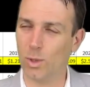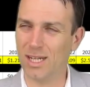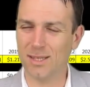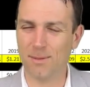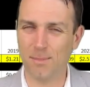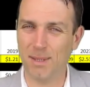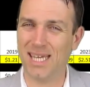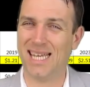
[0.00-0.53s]
Will
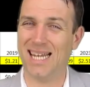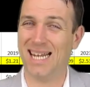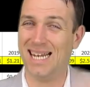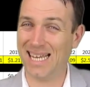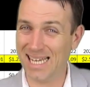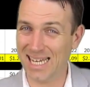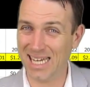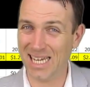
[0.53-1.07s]
it be
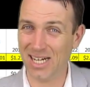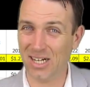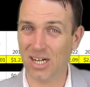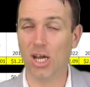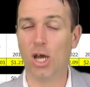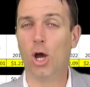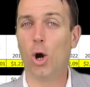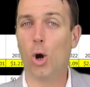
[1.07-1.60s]
linear
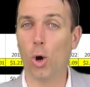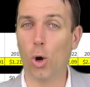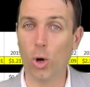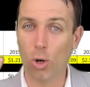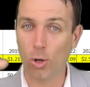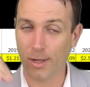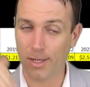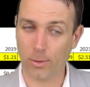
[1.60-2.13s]

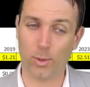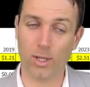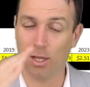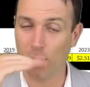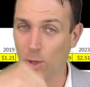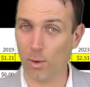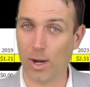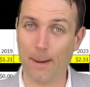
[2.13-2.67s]
or it will
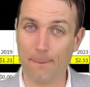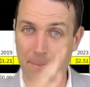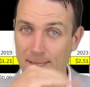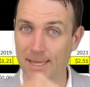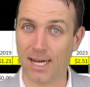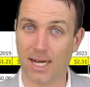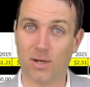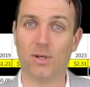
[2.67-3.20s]
go up
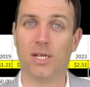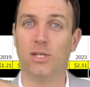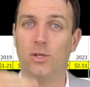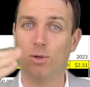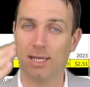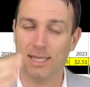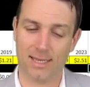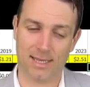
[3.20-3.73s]
and down and
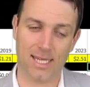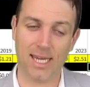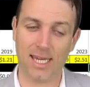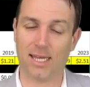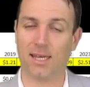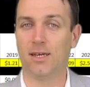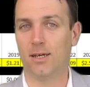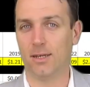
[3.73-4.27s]
you can
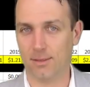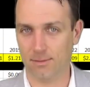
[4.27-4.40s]
take